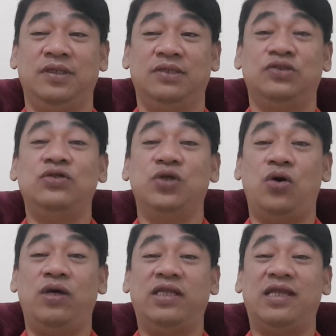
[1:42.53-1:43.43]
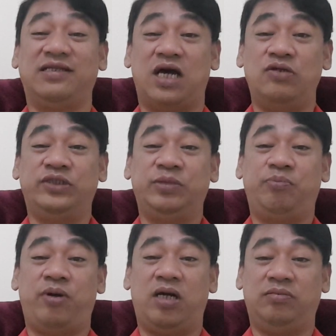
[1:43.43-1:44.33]
to know and encounter
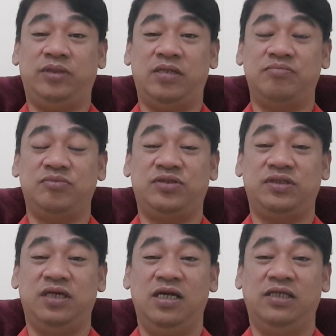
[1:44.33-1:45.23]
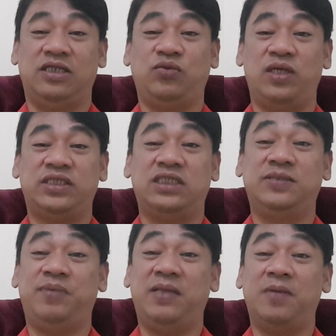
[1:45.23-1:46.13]
problems that what
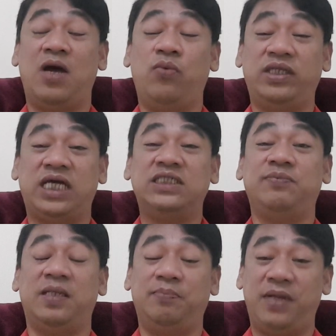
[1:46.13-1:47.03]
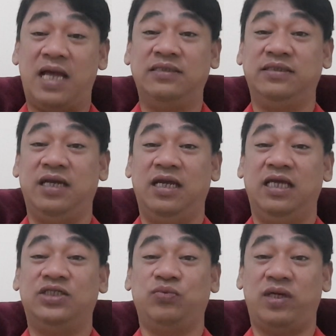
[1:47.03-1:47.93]
has been planned
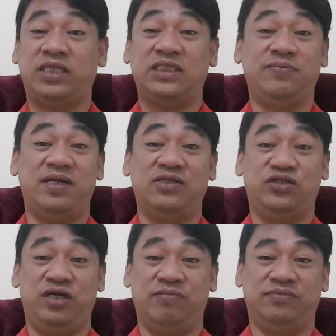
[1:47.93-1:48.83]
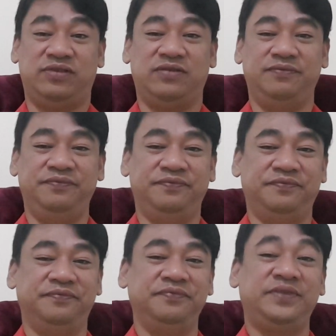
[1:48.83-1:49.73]
is what has been achieved.
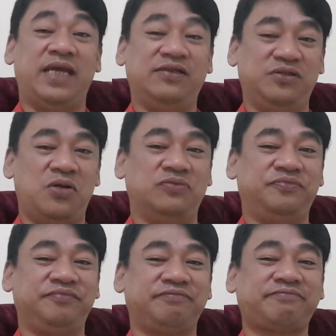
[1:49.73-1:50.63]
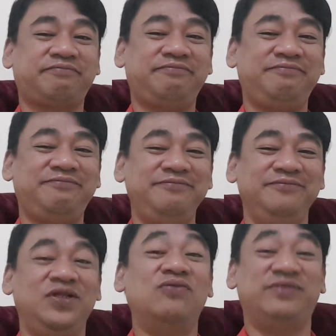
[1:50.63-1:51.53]
Take note
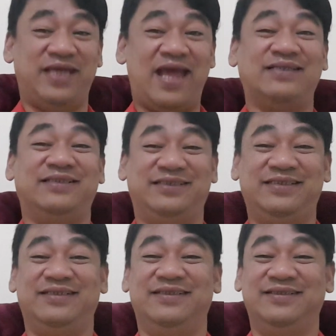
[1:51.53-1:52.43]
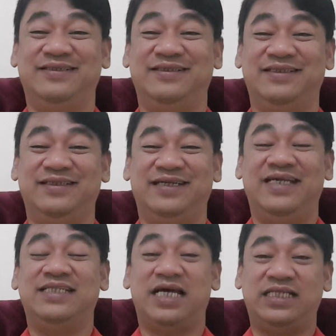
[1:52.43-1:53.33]
of that.
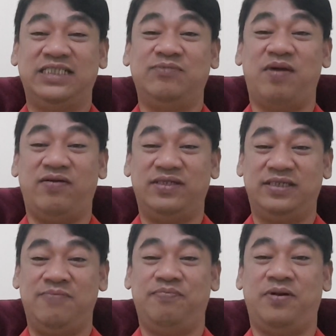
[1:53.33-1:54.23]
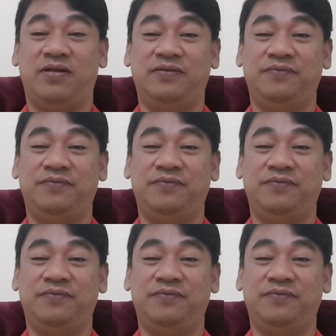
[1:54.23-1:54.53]
And that is very simple.